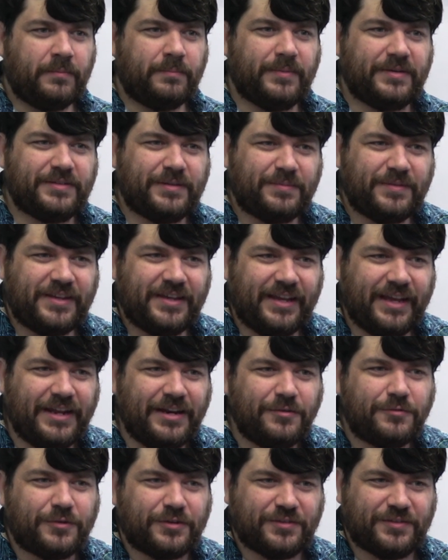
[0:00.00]
But something
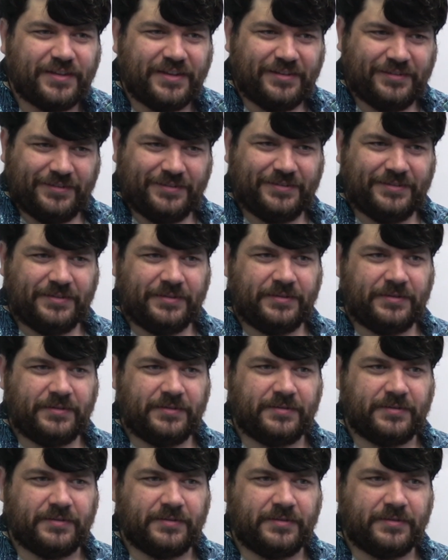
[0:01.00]
interesting
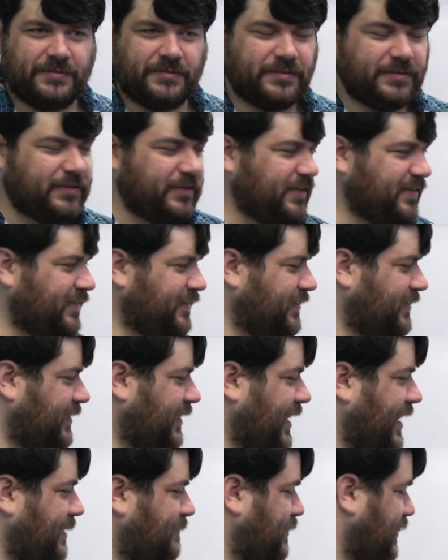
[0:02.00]

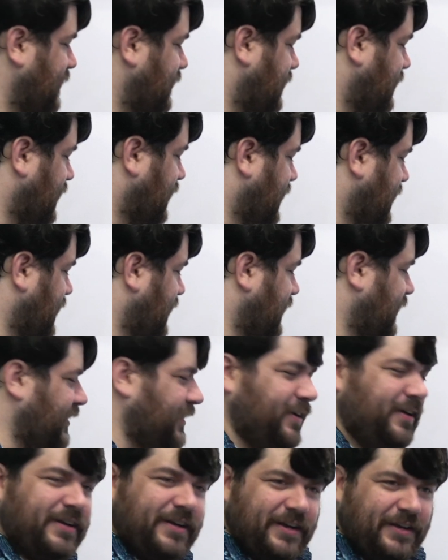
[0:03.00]
happens
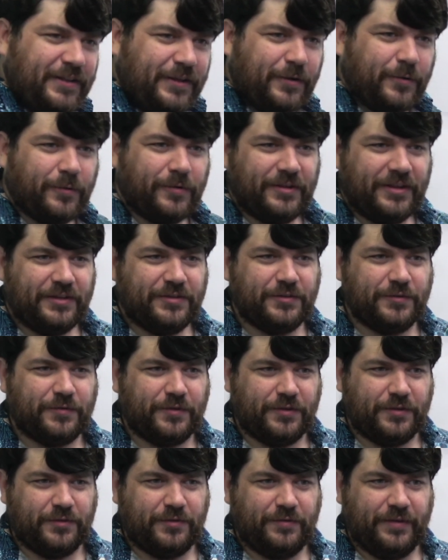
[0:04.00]
in the correlation
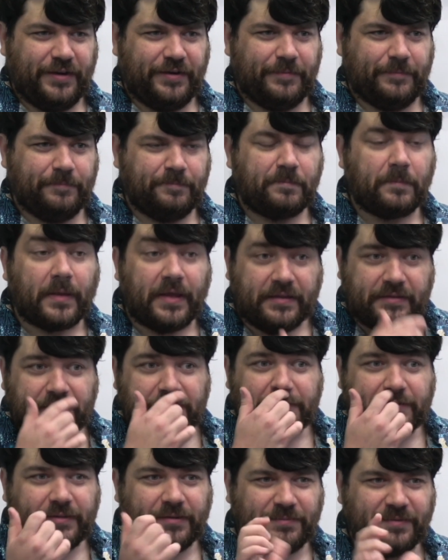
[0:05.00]
for the sphere. And
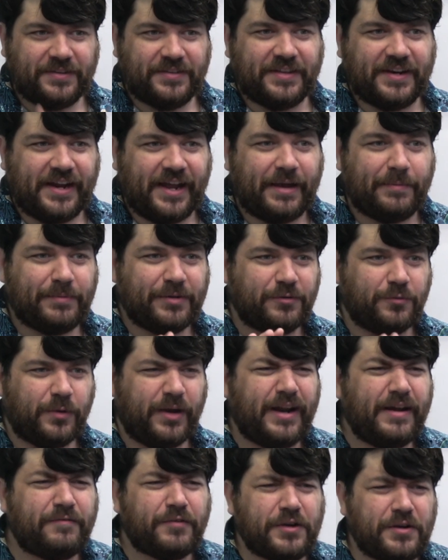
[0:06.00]
this is something that happens
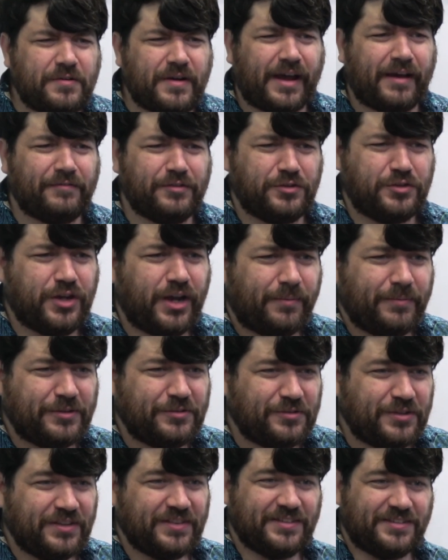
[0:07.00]
whenever you have a
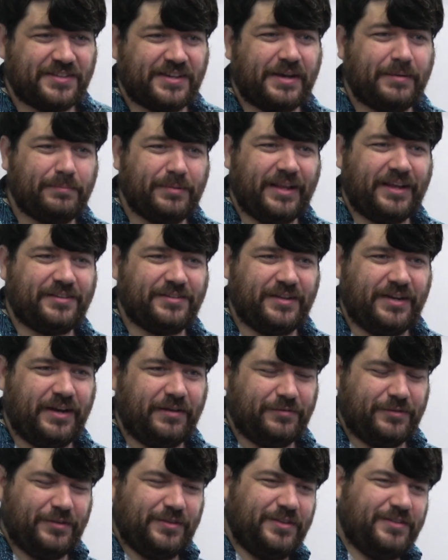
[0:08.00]
geometry that's complex
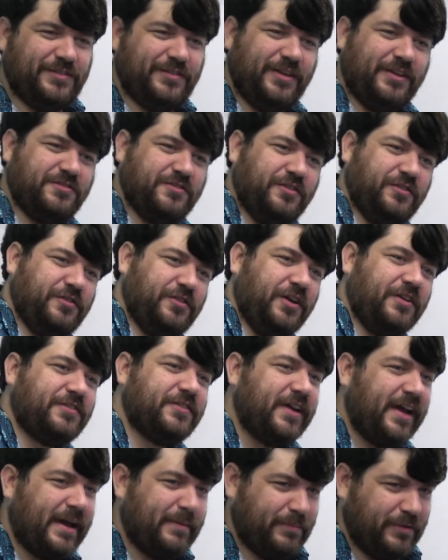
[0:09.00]
enough. So this doesn't
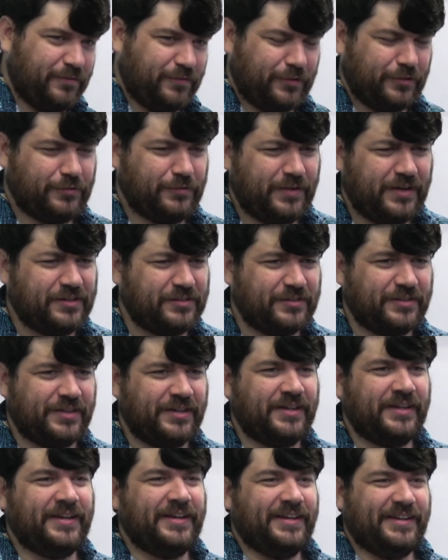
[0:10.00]
just happen for spheres.
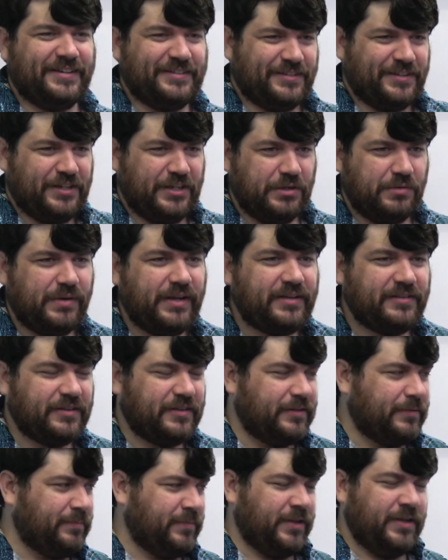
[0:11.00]
It isn't unique
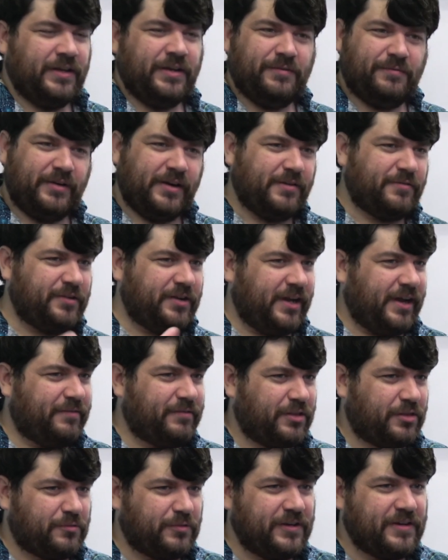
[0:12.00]
to them. Whenever you
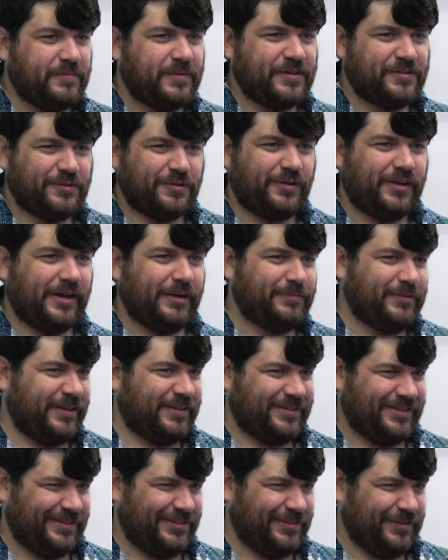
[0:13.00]
have a three-dimensional
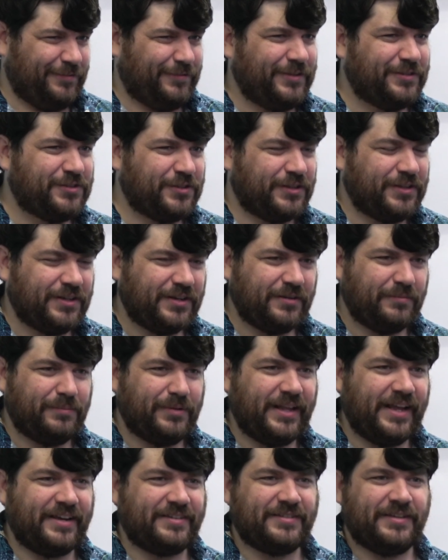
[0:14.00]
object that's sufficiently
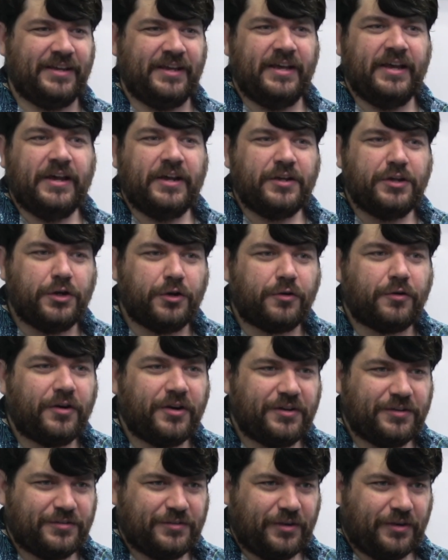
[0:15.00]
complex, you're
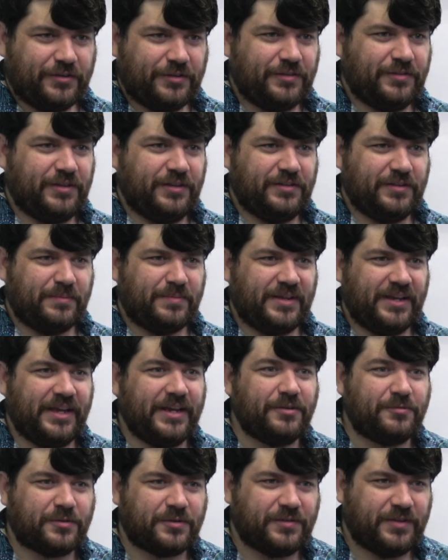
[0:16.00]
going to start to see something
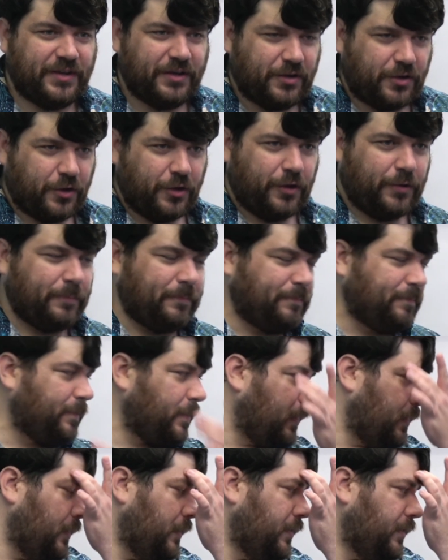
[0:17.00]
interesting occur.
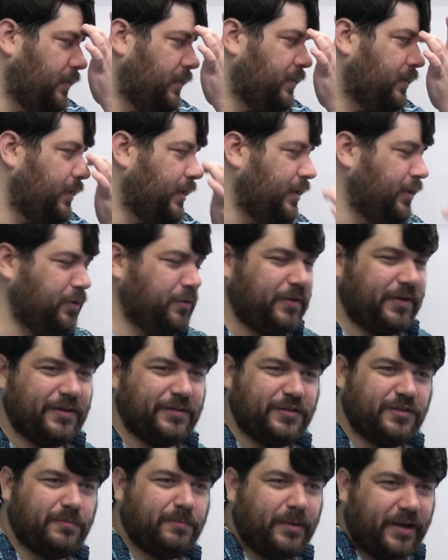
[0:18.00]
And you
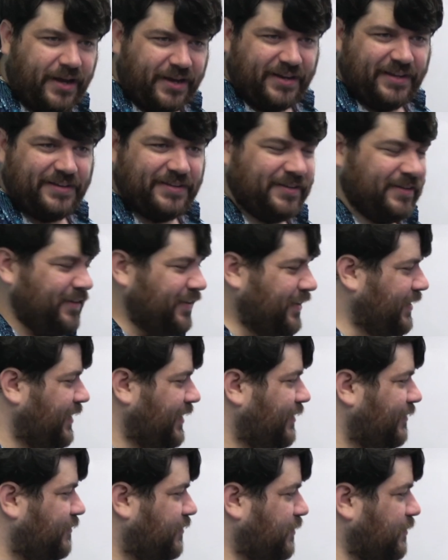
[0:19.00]
can spot it
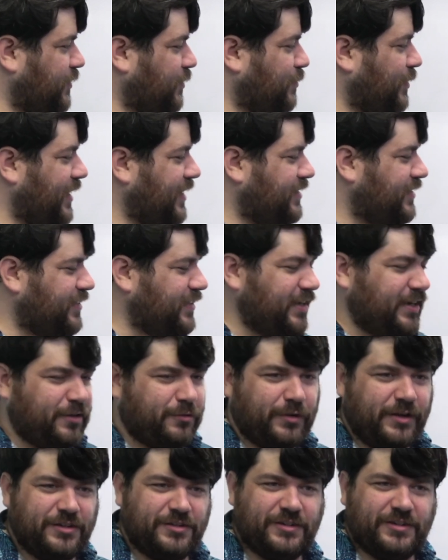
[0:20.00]
from the way that the
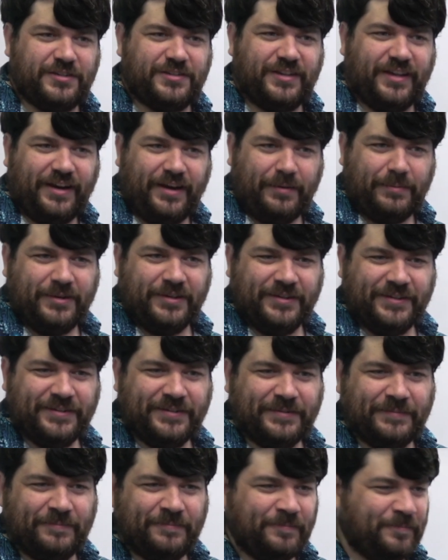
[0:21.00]
equation is set up.
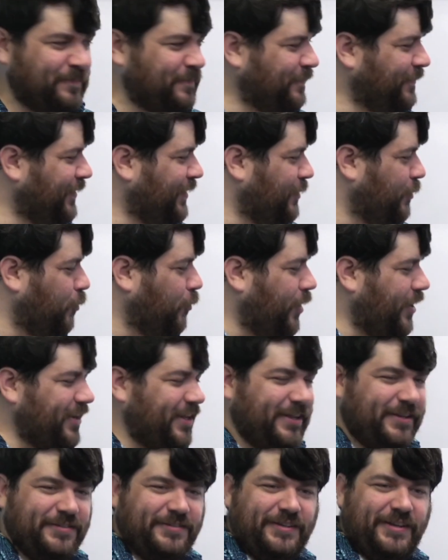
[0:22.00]
What
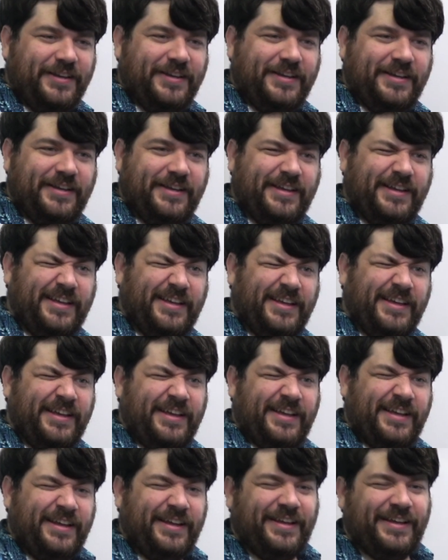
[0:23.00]
is
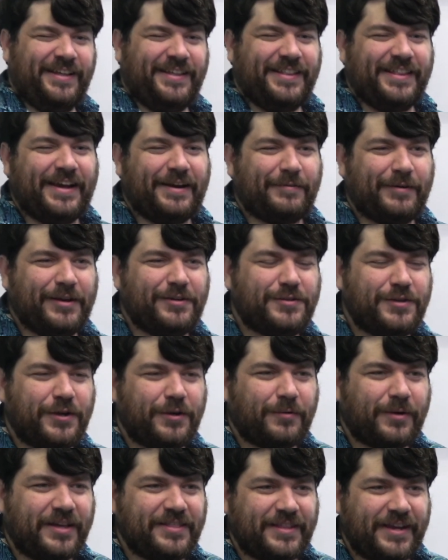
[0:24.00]
that
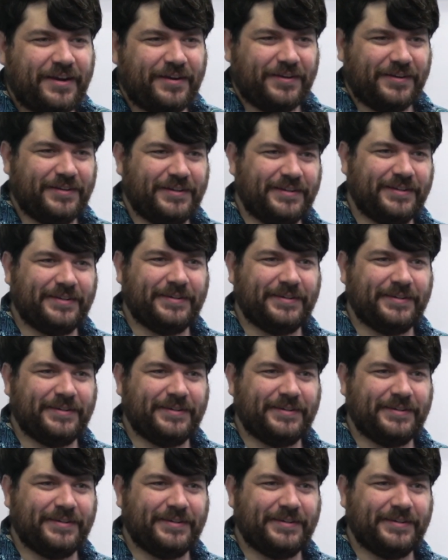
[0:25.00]
ratio right there?